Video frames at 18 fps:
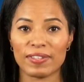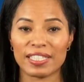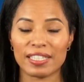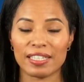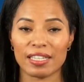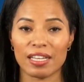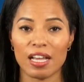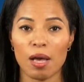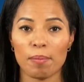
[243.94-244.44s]

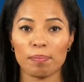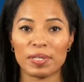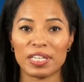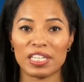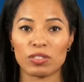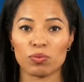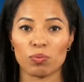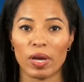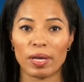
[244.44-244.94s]
visit the
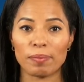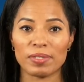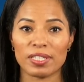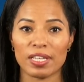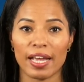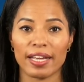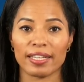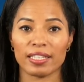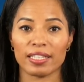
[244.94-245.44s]
company's
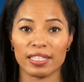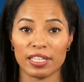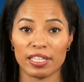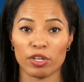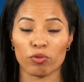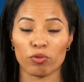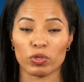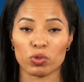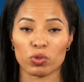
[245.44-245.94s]
website,
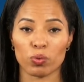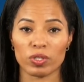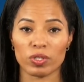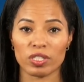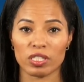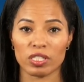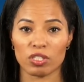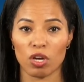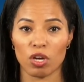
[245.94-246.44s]

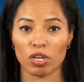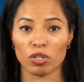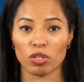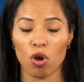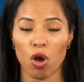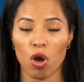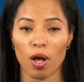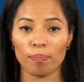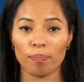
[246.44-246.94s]

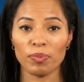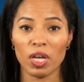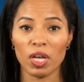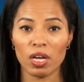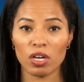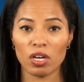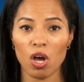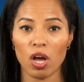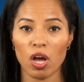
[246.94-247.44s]
gungnirresources.com.
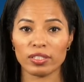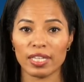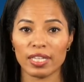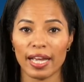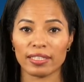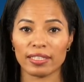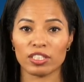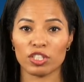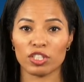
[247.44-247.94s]

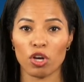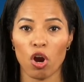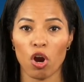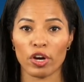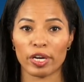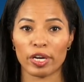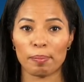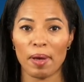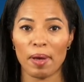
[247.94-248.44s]
Contact
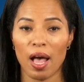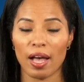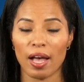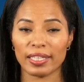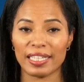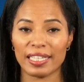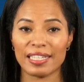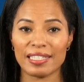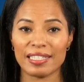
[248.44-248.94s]
Yari
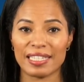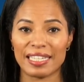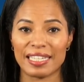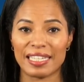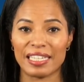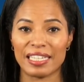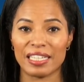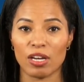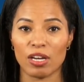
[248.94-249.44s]
Paki,
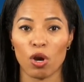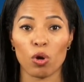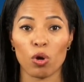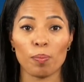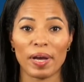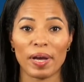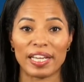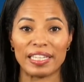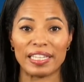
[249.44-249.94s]

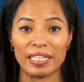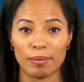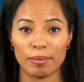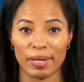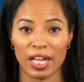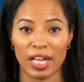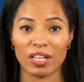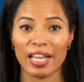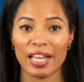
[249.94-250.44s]
CEO, by
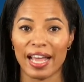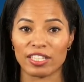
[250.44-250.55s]
email